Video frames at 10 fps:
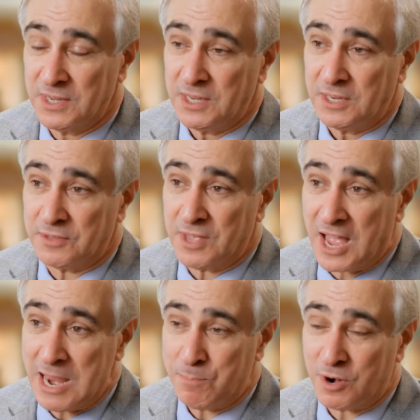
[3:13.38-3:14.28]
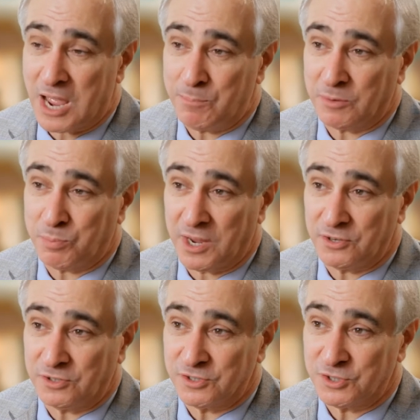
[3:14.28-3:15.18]
In the hyperopic
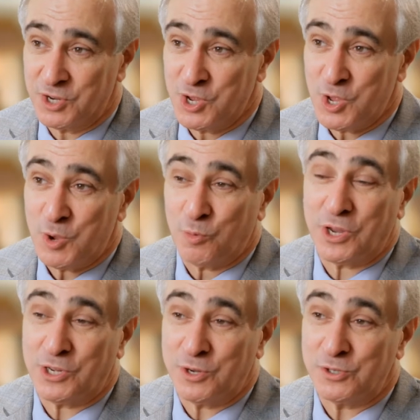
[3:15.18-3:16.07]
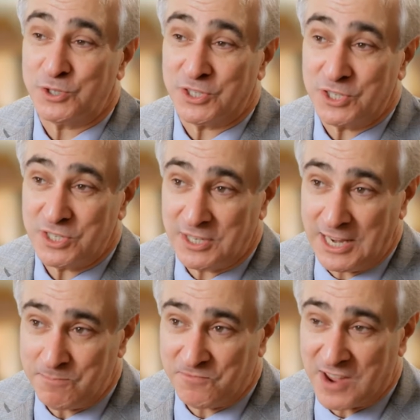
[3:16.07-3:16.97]
patients, we use the
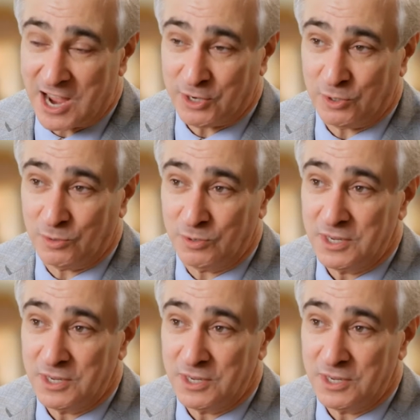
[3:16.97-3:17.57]
steep value,